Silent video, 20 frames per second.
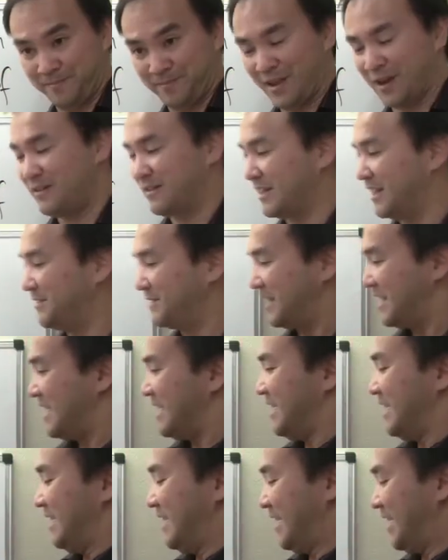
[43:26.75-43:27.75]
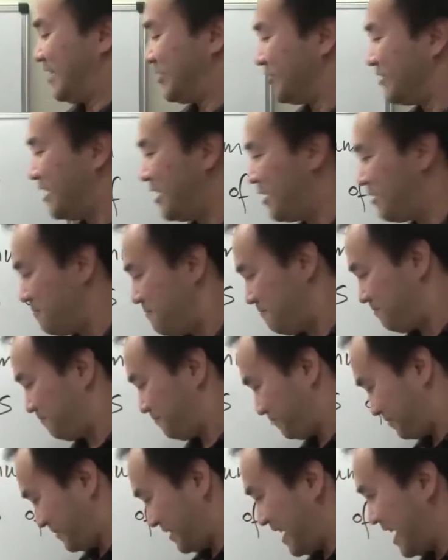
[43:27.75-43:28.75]
Okay, and so now
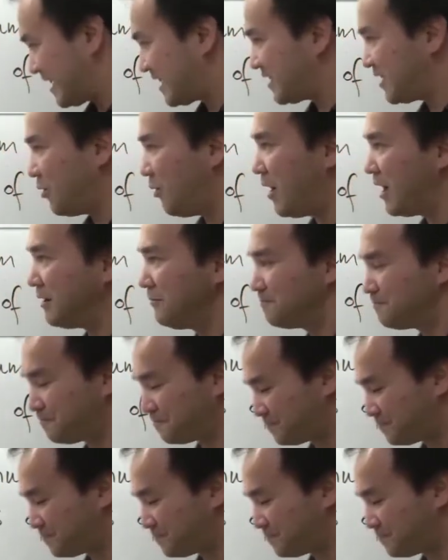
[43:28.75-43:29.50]
that's the one.